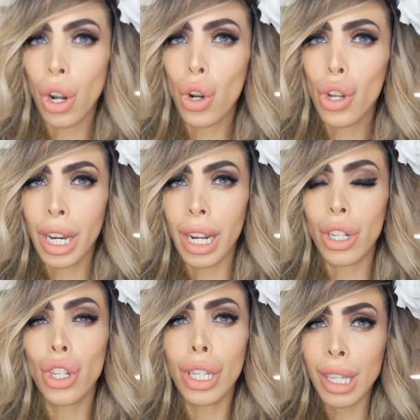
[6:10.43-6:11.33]
Look at
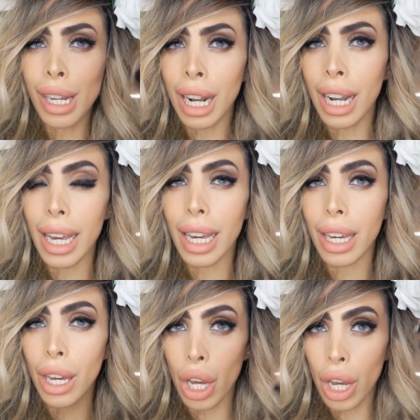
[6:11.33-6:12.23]
it. Just
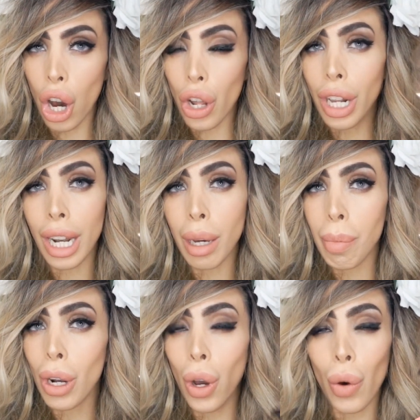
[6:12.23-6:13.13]
click on the
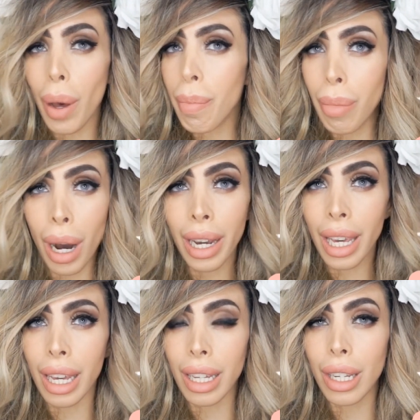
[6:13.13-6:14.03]
link below and buy
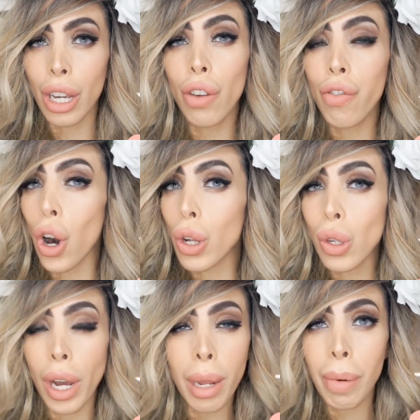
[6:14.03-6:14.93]
it. You've got
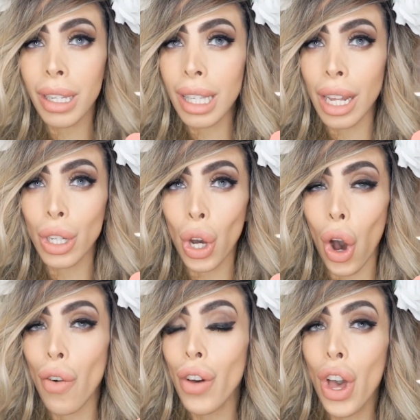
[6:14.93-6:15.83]
20%
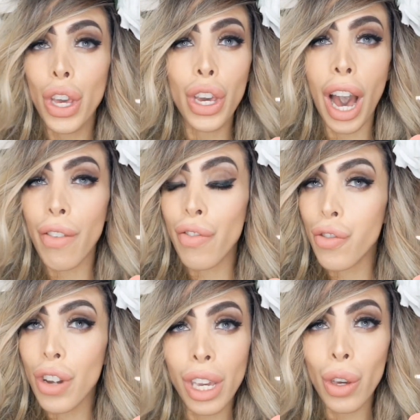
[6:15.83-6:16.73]
off. You have
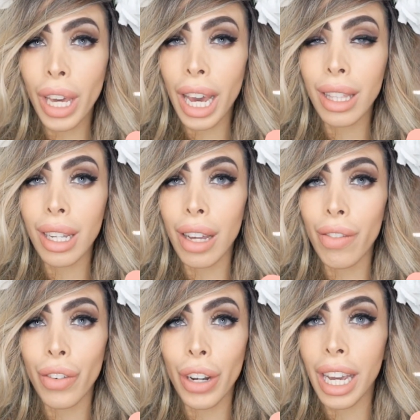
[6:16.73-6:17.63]
free UK
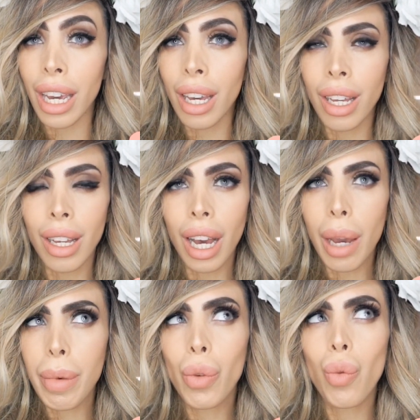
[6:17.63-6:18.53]
delivery.
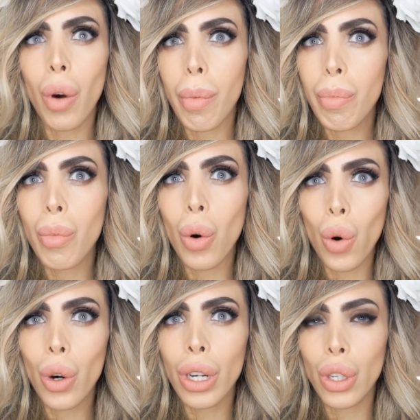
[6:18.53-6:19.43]
I mean, what
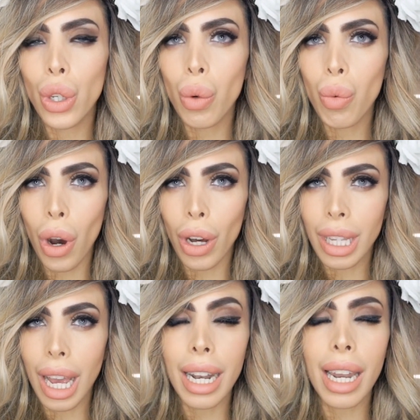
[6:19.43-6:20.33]
more could you
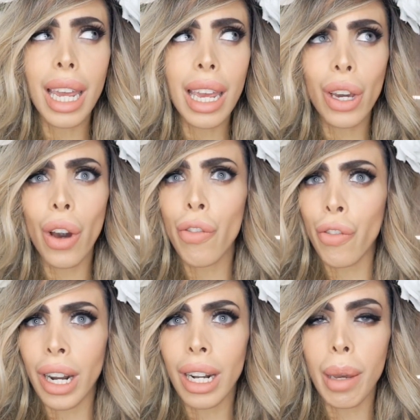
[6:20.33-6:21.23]
want? And
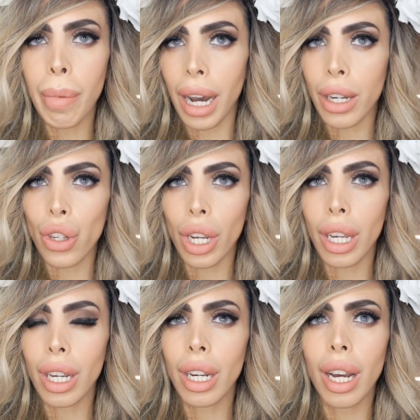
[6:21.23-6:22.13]
eco-friendly
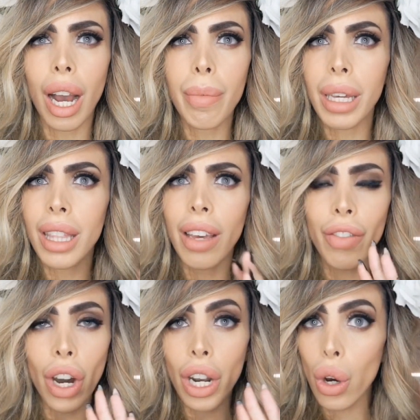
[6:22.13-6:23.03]
packaging. I mean,
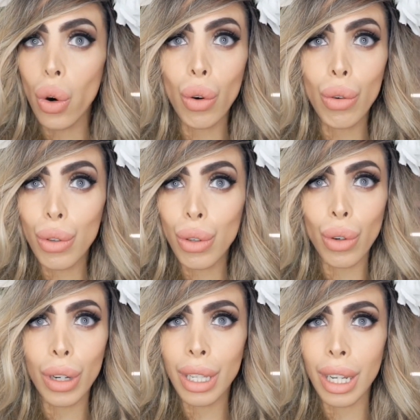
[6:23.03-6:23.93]
they've got it all
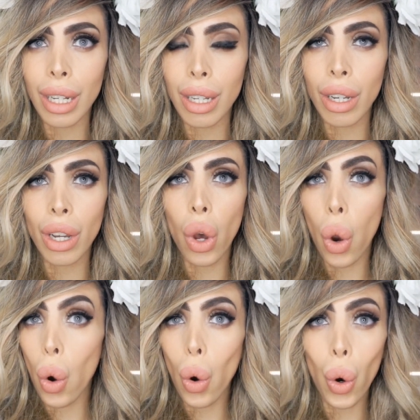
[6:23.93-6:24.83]
sorted.
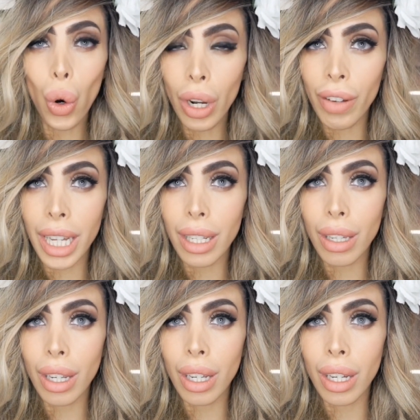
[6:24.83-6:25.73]
All of
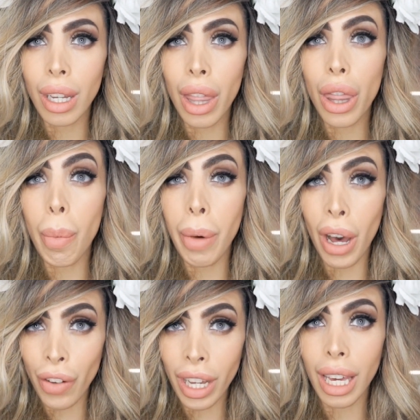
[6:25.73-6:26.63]
it. The
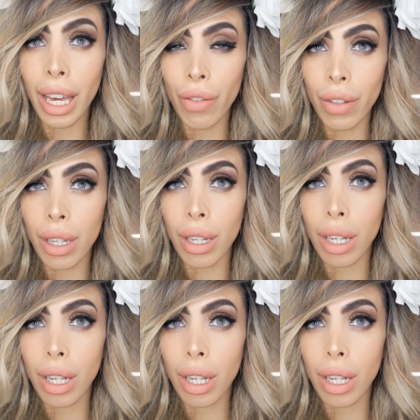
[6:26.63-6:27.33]
perfect gift.